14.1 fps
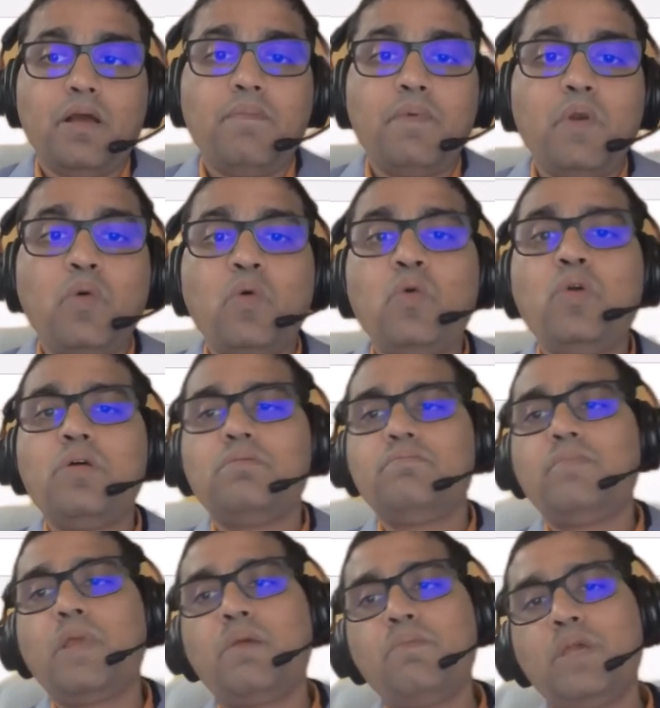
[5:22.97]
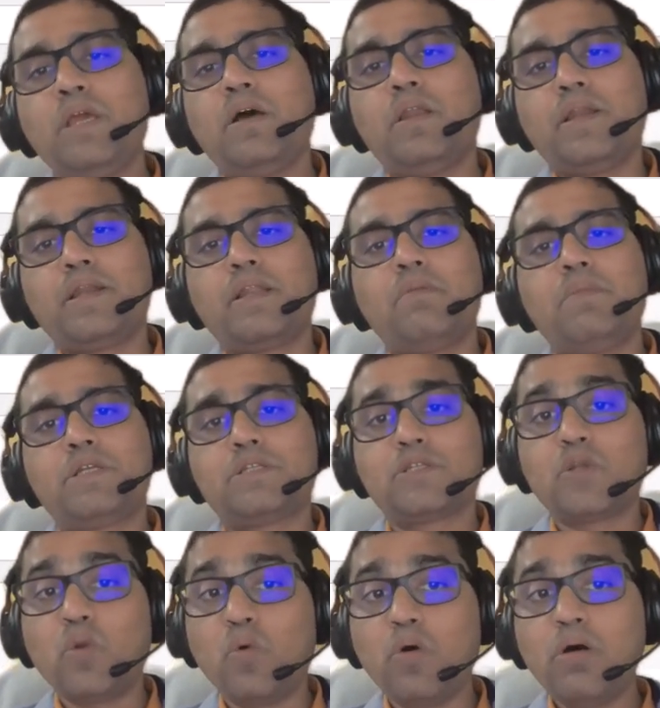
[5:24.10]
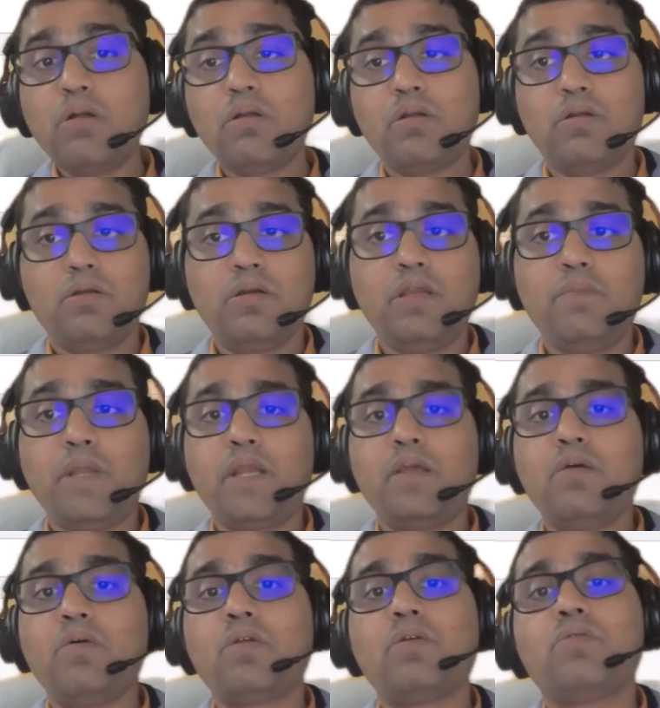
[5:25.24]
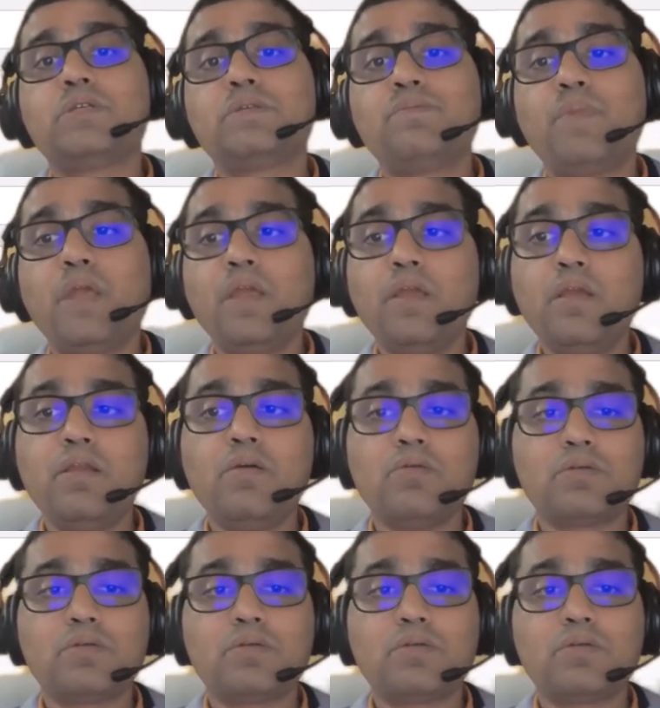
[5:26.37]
Upload may be a little bit slower depending on your speed,